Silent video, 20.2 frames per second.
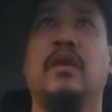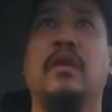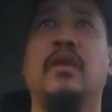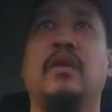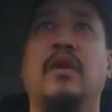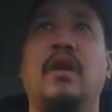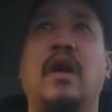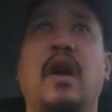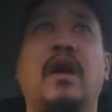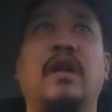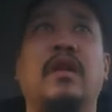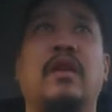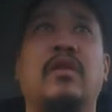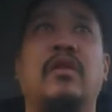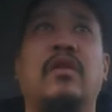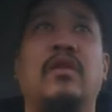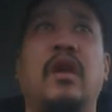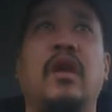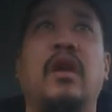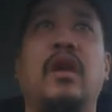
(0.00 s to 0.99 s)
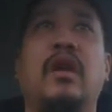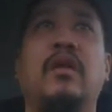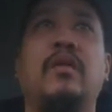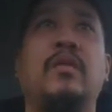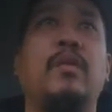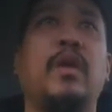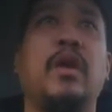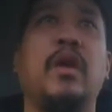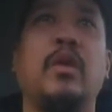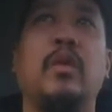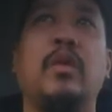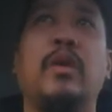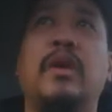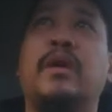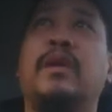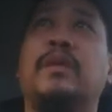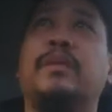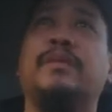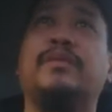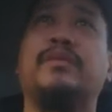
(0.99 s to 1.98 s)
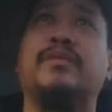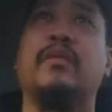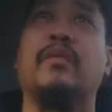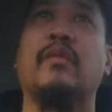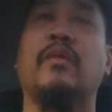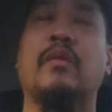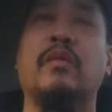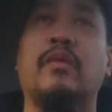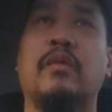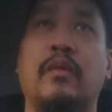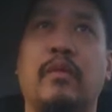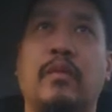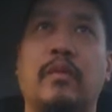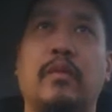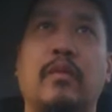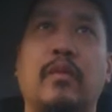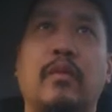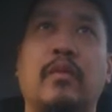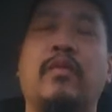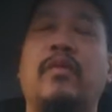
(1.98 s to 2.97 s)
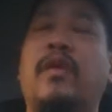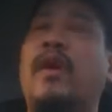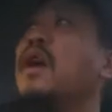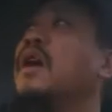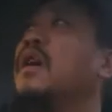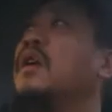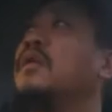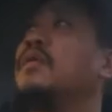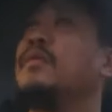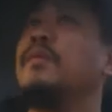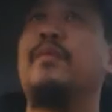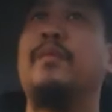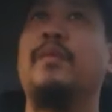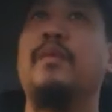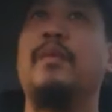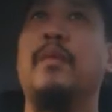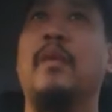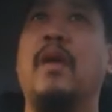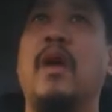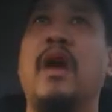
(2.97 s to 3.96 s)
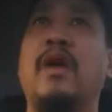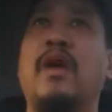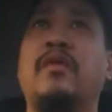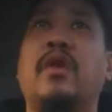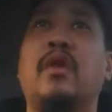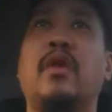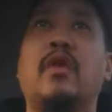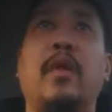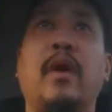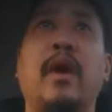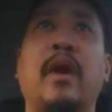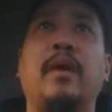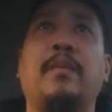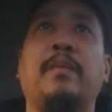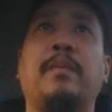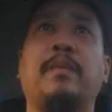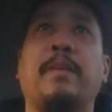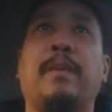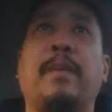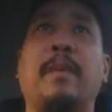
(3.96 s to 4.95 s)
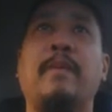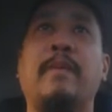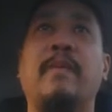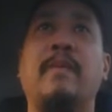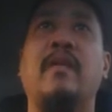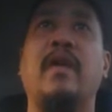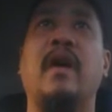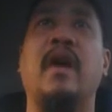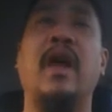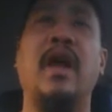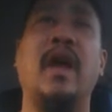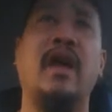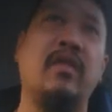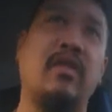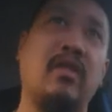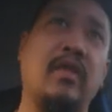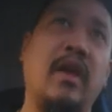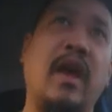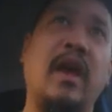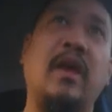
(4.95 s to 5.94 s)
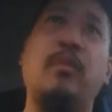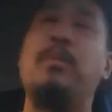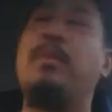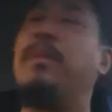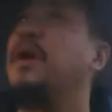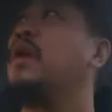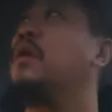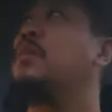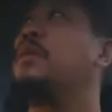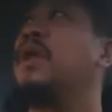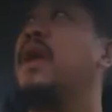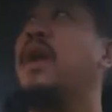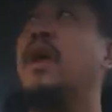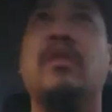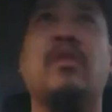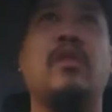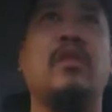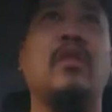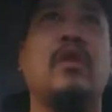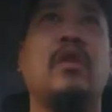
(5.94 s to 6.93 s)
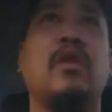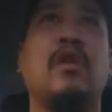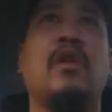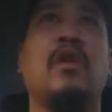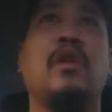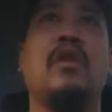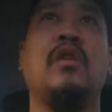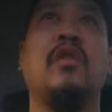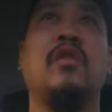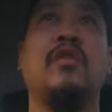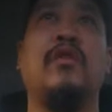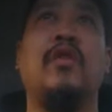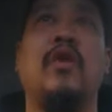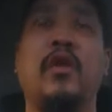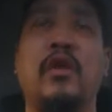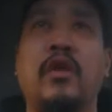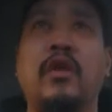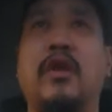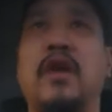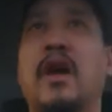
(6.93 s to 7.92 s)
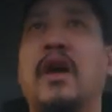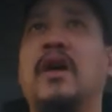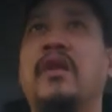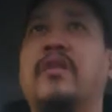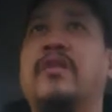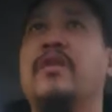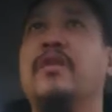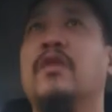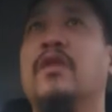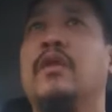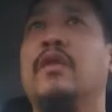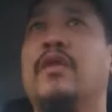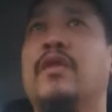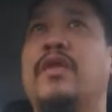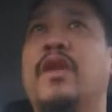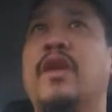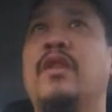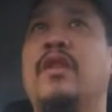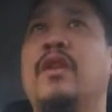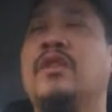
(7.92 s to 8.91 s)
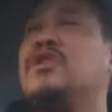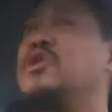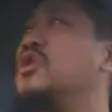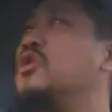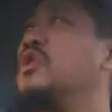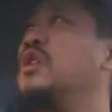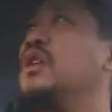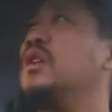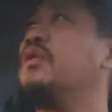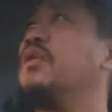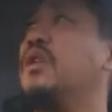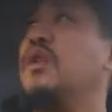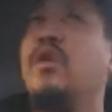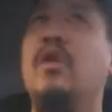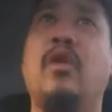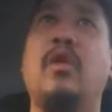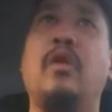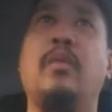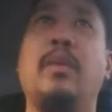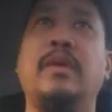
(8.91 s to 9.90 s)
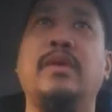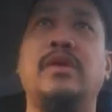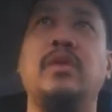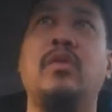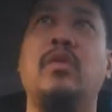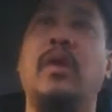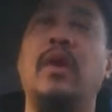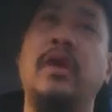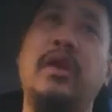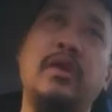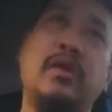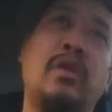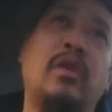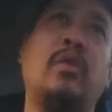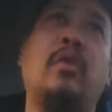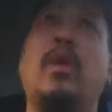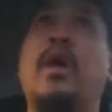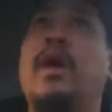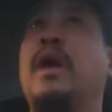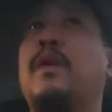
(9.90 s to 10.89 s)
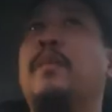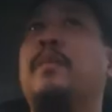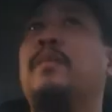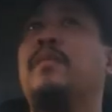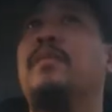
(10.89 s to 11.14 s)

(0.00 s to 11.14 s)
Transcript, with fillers: and God can say, you know what, fine, have your way. I had had bigger plans for your life, things that you didn't even know, but you wanted your way.